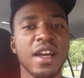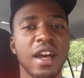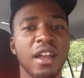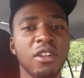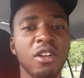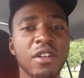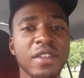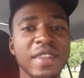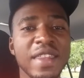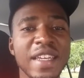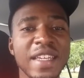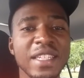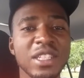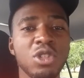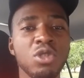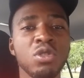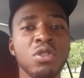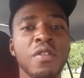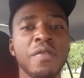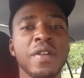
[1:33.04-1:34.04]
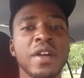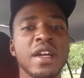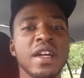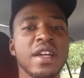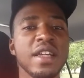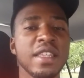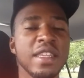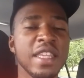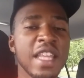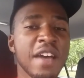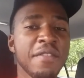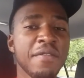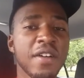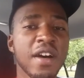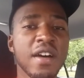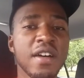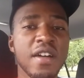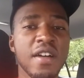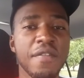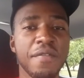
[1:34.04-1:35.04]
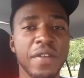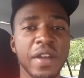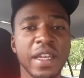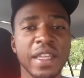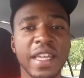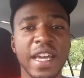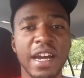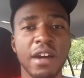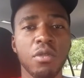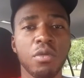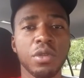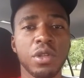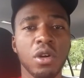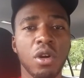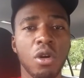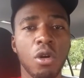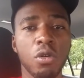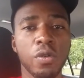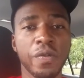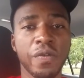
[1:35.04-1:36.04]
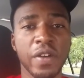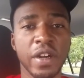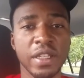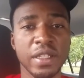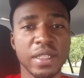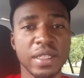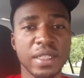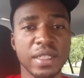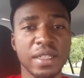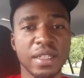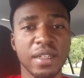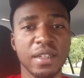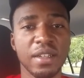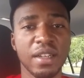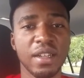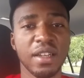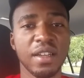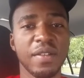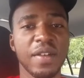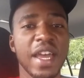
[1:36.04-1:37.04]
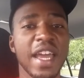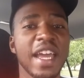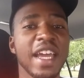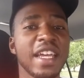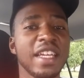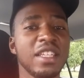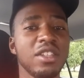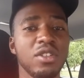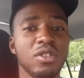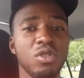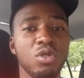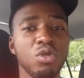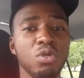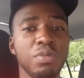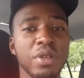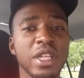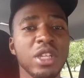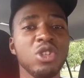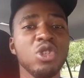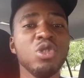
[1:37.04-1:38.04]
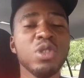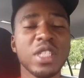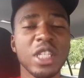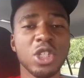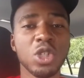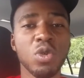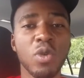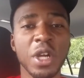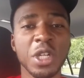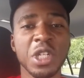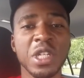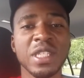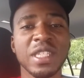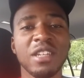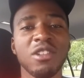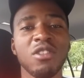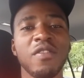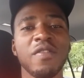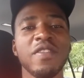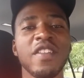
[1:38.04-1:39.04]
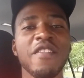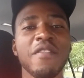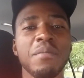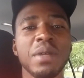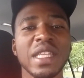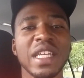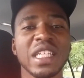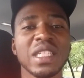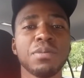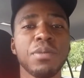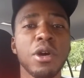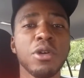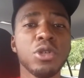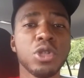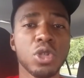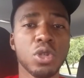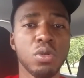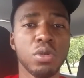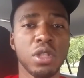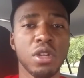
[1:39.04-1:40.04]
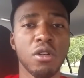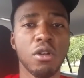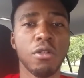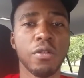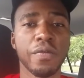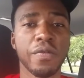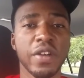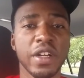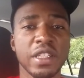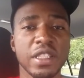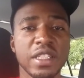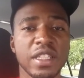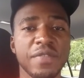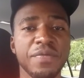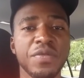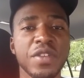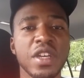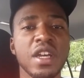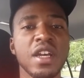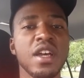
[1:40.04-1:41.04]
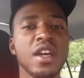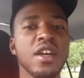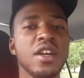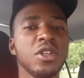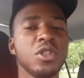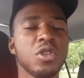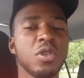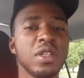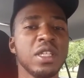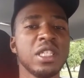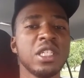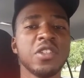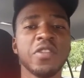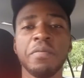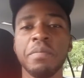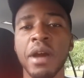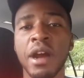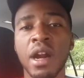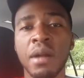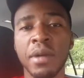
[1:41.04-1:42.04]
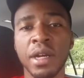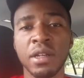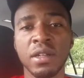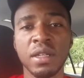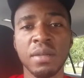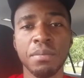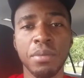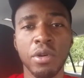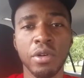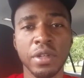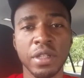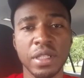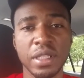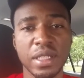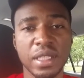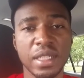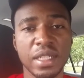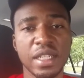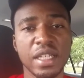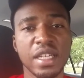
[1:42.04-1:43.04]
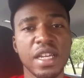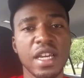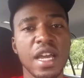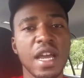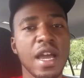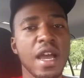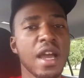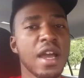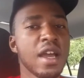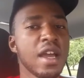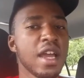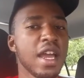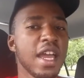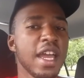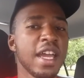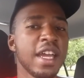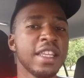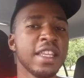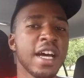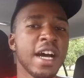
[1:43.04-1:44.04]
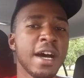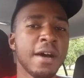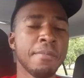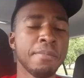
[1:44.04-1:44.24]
a lot of things you would have never figured out with your old friends. And you would be in new situations that you've never been exposed to with your old friends. So this is of paramount importance. And